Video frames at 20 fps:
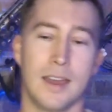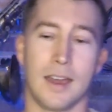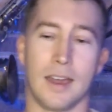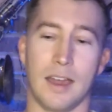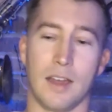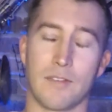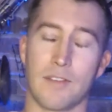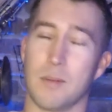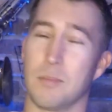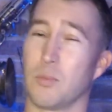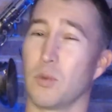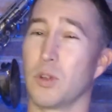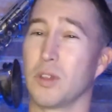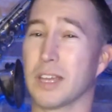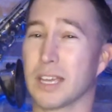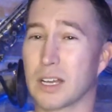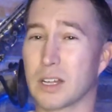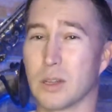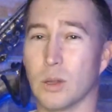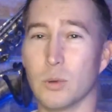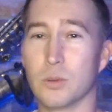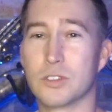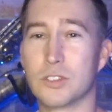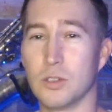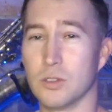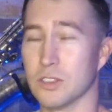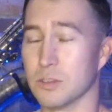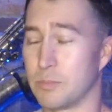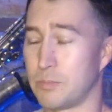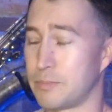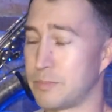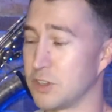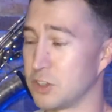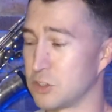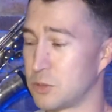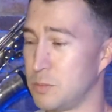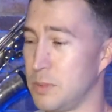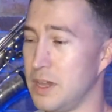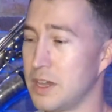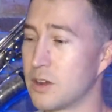if I'm really close to the
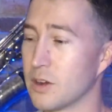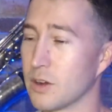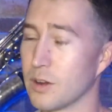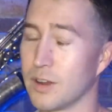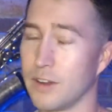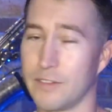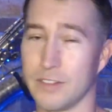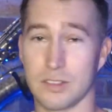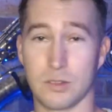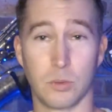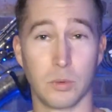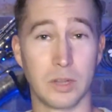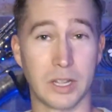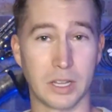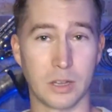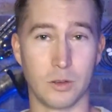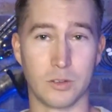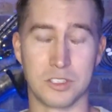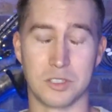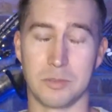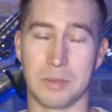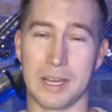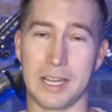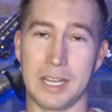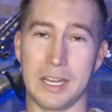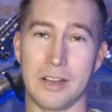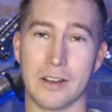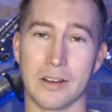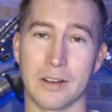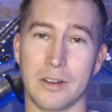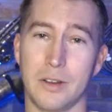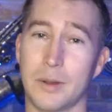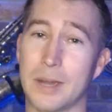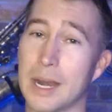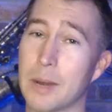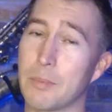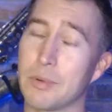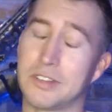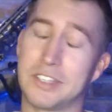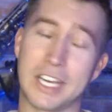speaker, if it's really close to my ear. You've got
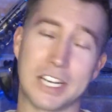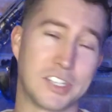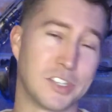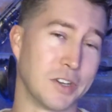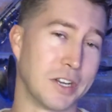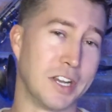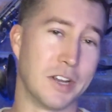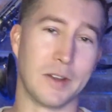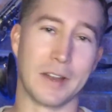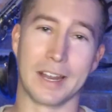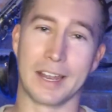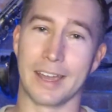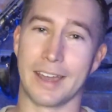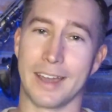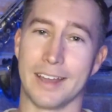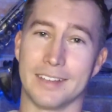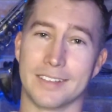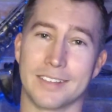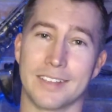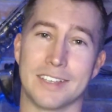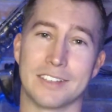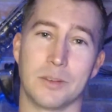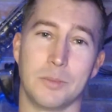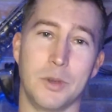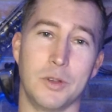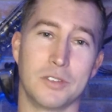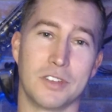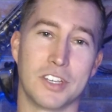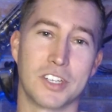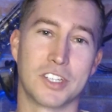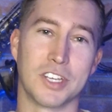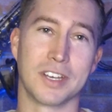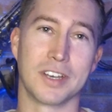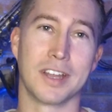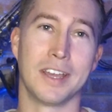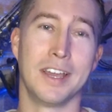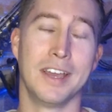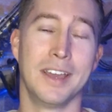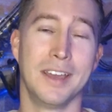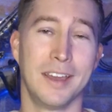to protect your hearing, guys. As a
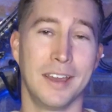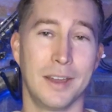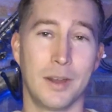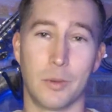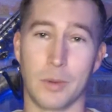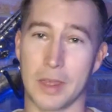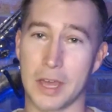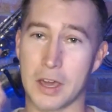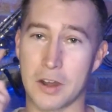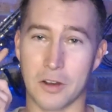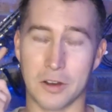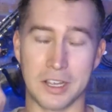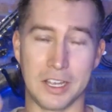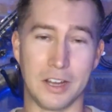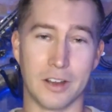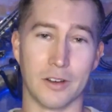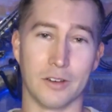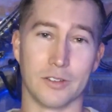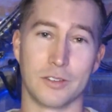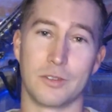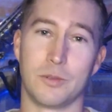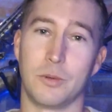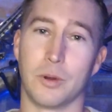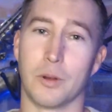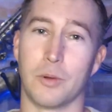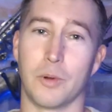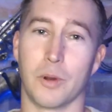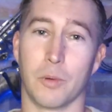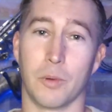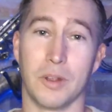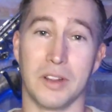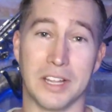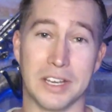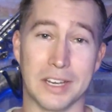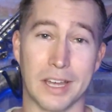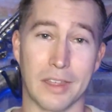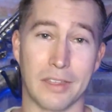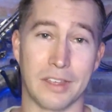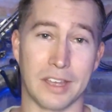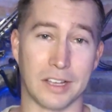musician, without our ears, we're really
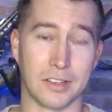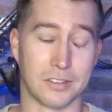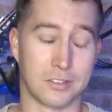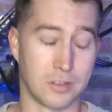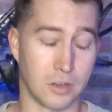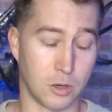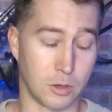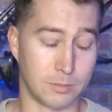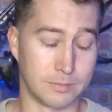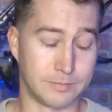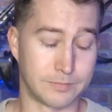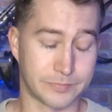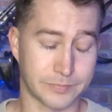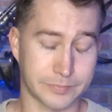nothing. So